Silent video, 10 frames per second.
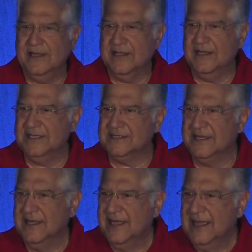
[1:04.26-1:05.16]
at least.
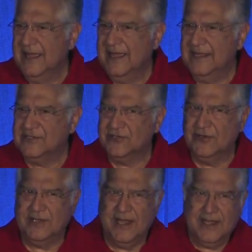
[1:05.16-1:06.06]
And
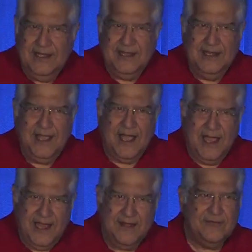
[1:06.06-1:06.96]
so technically,
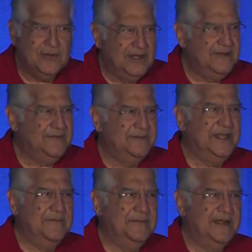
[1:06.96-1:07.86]
I have to learn from
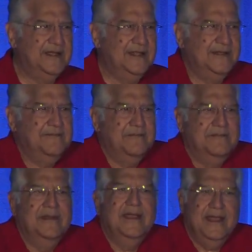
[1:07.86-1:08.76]
them rather
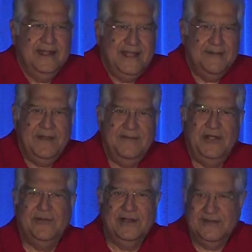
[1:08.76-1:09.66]
than them
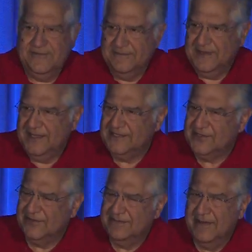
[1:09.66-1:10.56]
having to learn from me.
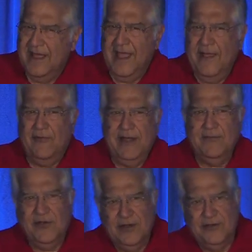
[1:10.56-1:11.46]
So what I'm
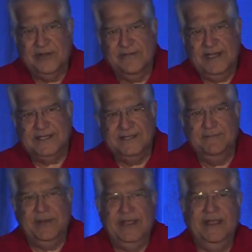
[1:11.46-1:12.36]
going to do is very
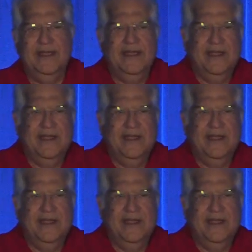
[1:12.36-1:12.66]
simply